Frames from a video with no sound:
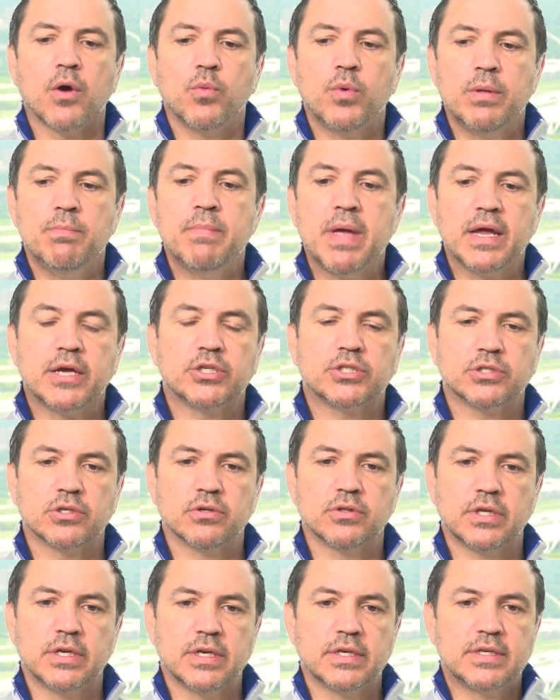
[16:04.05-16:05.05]
we make sure
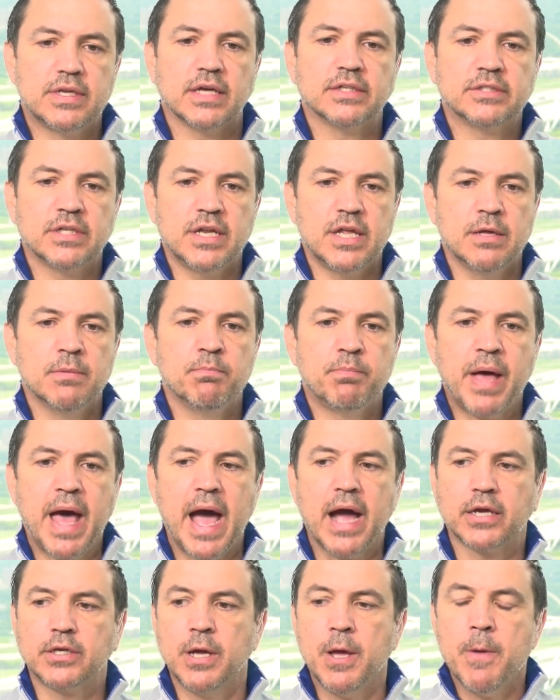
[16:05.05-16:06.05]
that it doesn't
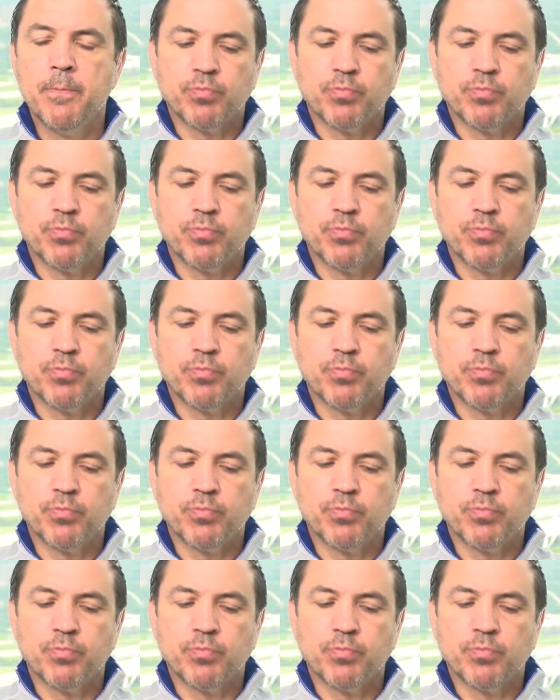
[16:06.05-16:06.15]
impact